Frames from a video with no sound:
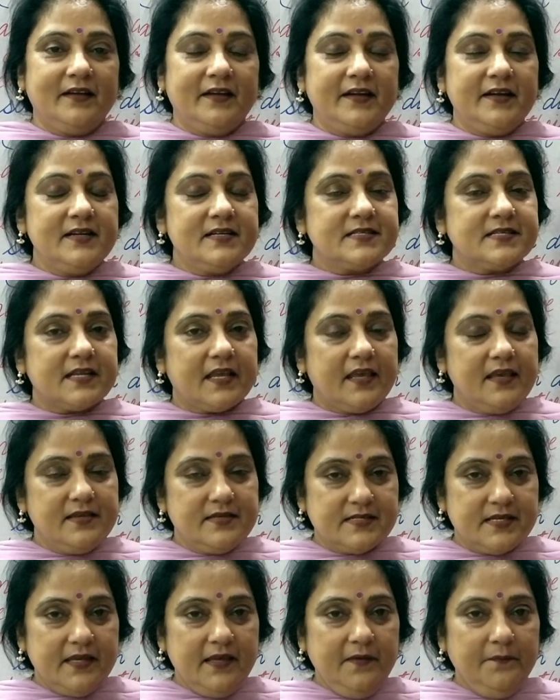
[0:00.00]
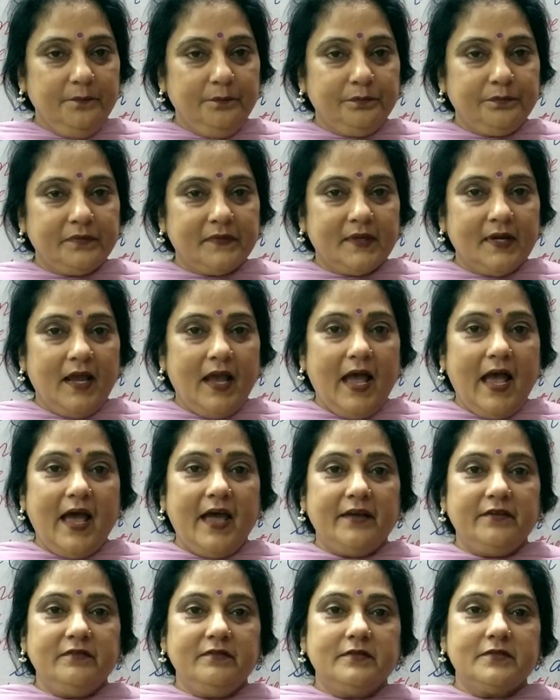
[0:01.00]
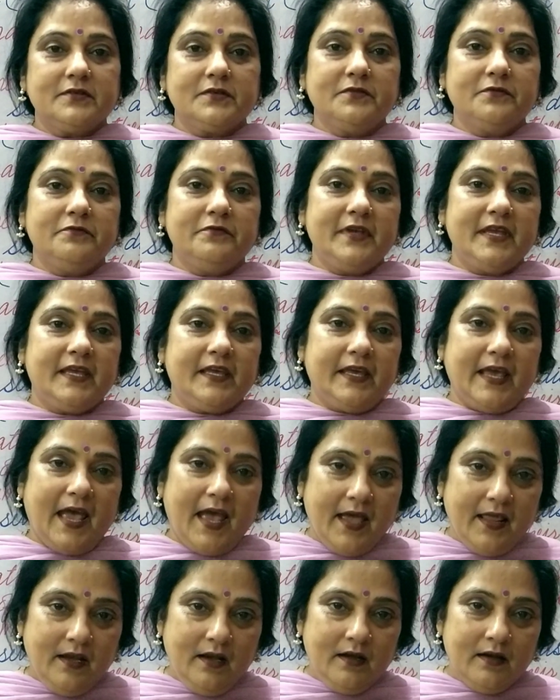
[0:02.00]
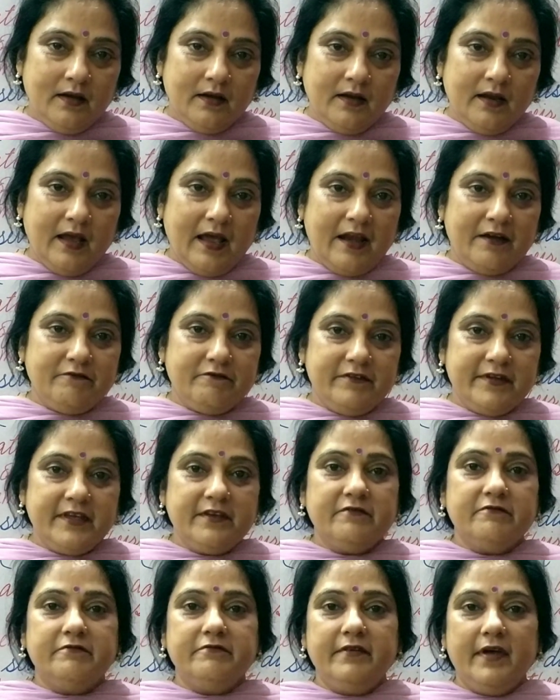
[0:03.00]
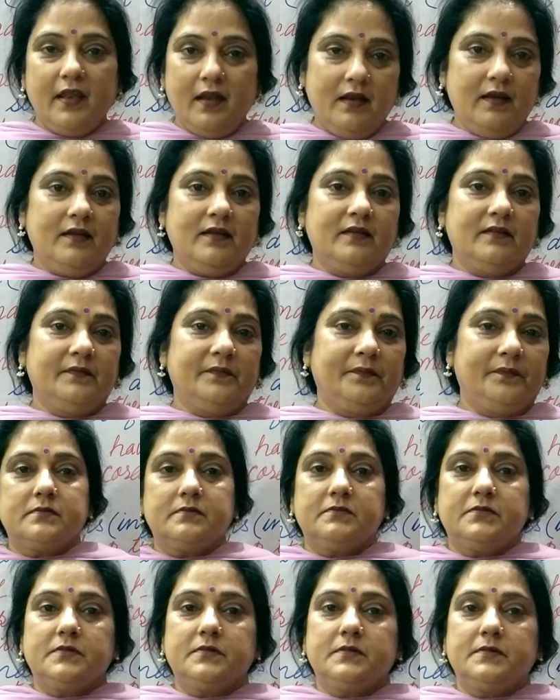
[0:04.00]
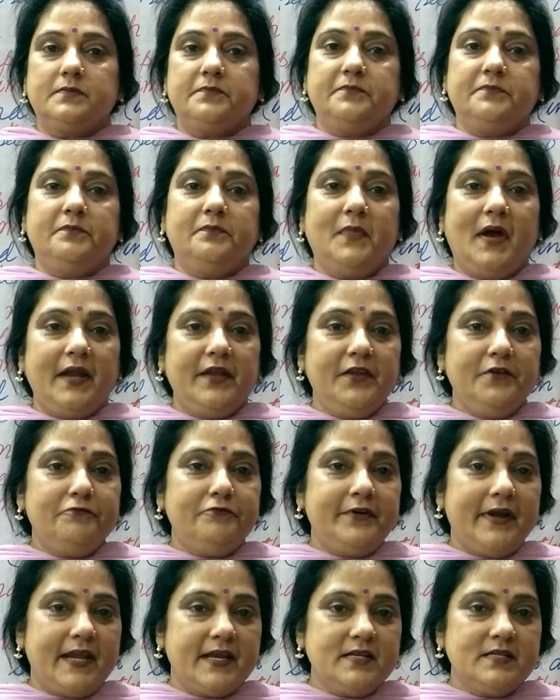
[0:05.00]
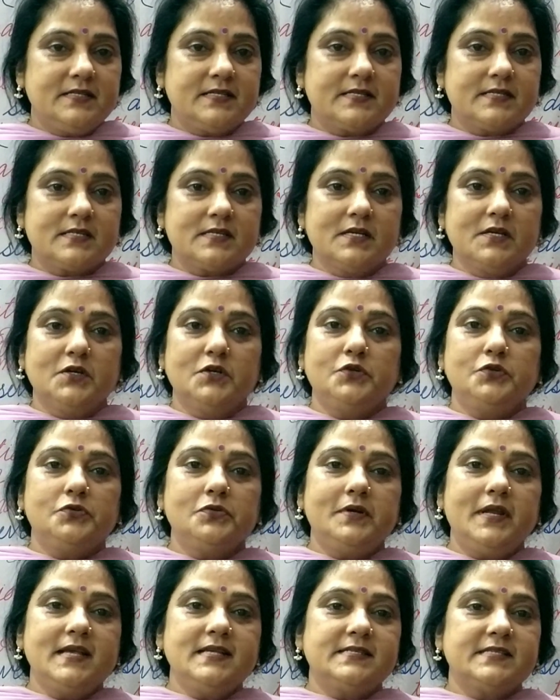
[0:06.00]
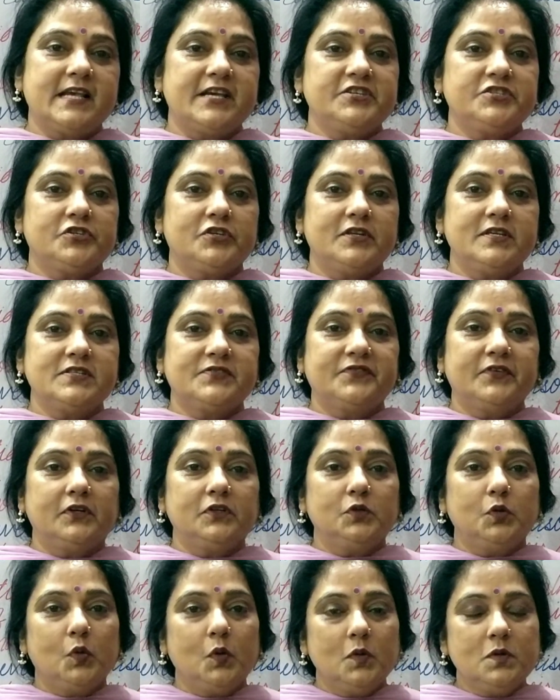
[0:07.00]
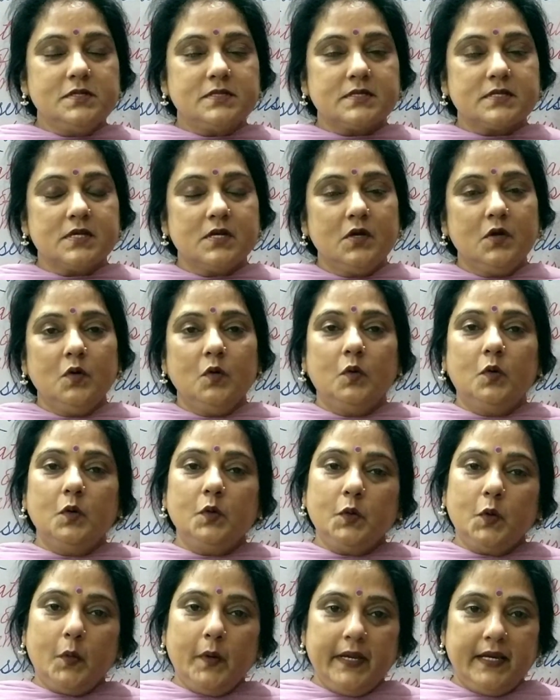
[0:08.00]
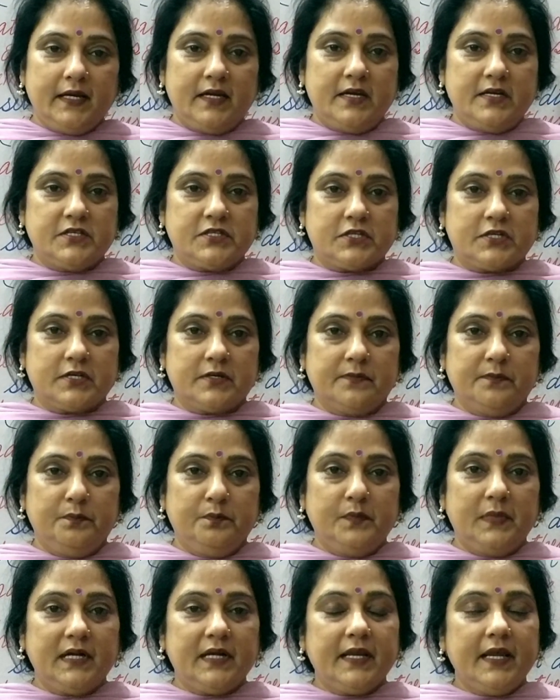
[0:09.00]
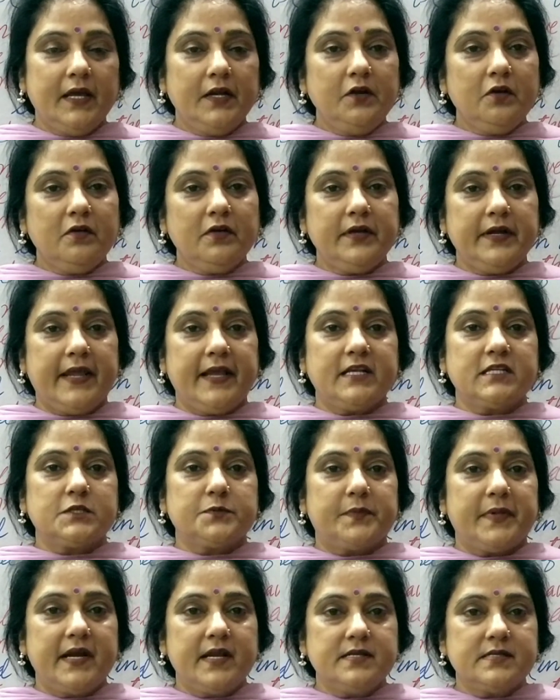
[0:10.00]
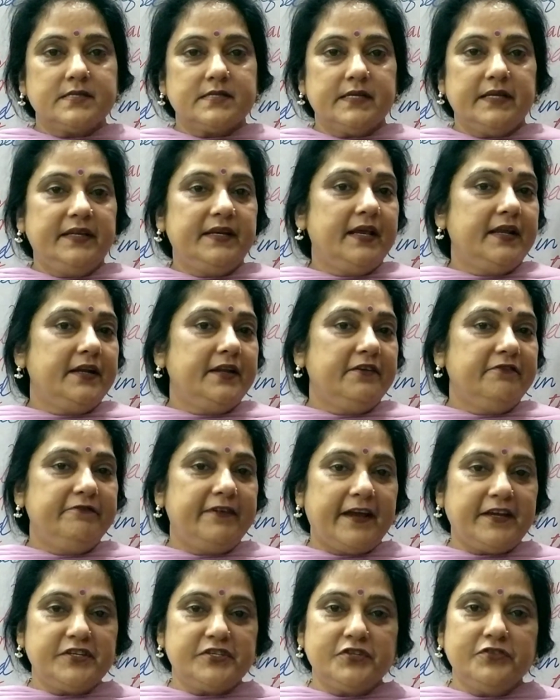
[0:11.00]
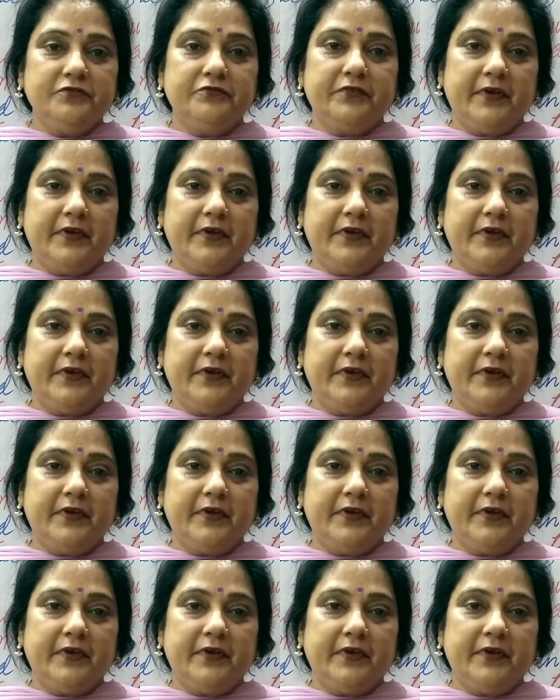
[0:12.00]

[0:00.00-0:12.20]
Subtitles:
It's easy and we can and we will. My dear friends, today's session is for those who know English but cannot express in an effective